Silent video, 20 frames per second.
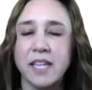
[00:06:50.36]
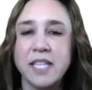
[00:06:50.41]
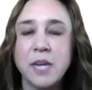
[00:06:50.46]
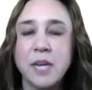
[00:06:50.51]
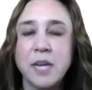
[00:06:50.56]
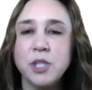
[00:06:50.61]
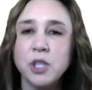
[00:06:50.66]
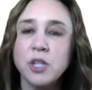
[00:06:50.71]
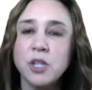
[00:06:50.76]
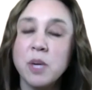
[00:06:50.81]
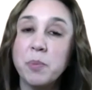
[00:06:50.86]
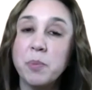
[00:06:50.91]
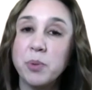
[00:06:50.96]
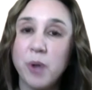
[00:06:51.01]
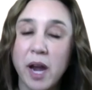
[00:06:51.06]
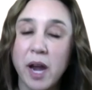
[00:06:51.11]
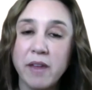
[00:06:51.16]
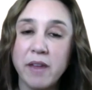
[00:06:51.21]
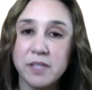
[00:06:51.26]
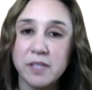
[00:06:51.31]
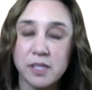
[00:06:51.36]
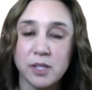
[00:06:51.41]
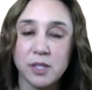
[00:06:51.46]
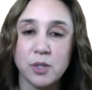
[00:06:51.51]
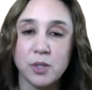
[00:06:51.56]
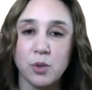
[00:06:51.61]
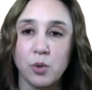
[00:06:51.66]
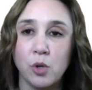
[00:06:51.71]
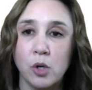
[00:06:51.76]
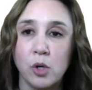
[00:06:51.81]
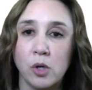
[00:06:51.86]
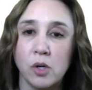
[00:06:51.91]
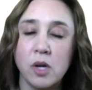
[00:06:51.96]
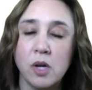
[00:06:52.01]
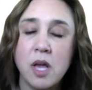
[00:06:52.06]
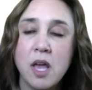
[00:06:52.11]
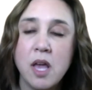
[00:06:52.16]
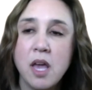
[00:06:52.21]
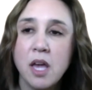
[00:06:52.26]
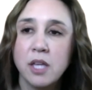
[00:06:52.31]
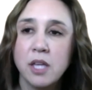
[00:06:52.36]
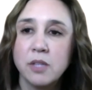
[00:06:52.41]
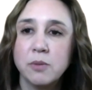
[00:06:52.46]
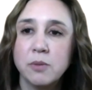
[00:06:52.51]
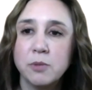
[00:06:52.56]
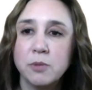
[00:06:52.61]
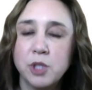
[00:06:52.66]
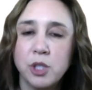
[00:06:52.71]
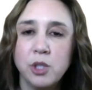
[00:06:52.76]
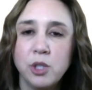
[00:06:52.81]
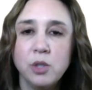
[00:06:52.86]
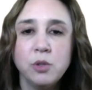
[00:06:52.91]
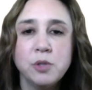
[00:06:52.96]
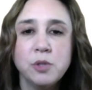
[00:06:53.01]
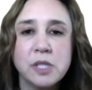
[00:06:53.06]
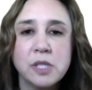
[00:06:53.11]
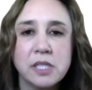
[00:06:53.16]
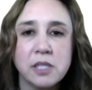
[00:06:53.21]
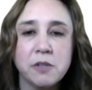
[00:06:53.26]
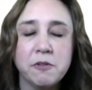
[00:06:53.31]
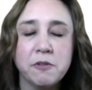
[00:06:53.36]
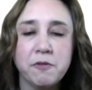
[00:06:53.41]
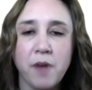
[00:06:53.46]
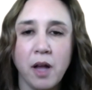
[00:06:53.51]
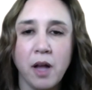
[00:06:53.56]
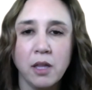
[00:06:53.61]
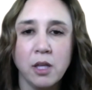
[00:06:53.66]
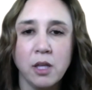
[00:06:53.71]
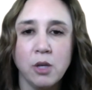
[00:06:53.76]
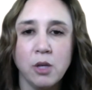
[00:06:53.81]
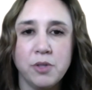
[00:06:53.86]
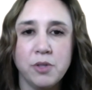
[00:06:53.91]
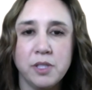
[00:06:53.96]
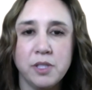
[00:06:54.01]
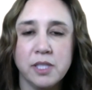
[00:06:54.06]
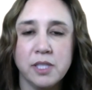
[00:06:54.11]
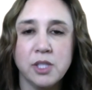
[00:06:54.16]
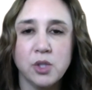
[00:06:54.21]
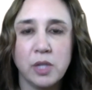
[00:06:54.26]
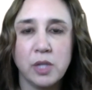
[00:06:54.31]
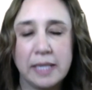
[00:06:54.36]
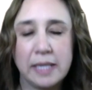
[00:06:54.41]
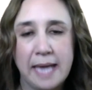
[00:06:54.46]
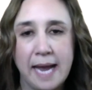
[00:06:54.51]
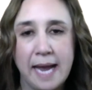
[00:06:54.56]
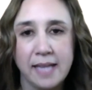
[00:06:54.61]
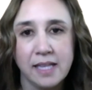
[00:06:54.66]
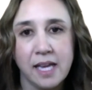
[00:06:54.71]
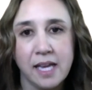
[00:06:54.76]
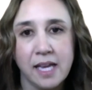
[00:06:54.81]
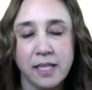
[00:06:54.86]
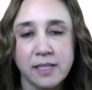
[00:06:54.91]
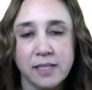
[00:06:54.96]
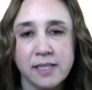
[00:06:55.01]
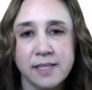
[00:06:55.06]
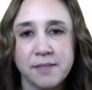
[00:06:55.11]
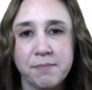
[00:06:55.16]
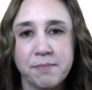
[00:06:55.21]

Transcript: you're a private school. Do you still follow the district guidelines?